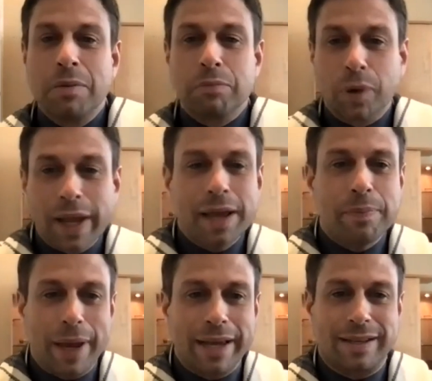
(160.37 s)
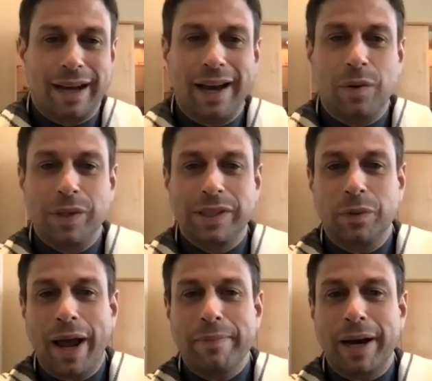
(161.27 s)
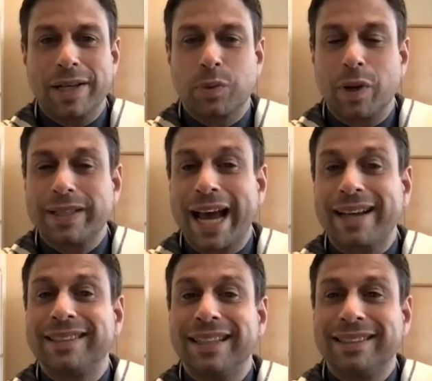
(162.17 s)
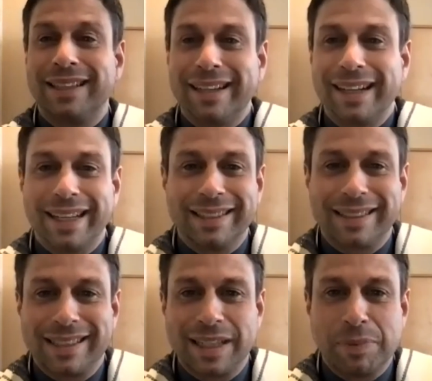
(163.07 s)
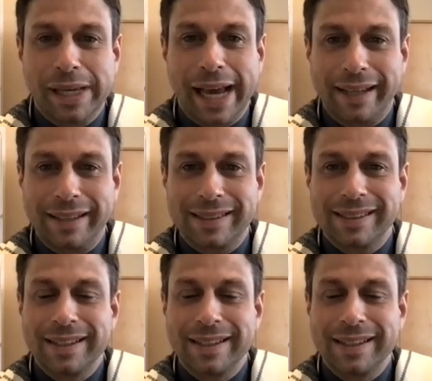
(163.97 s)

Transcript: pre-Pesach was to rabbis what tax season is to CPAs.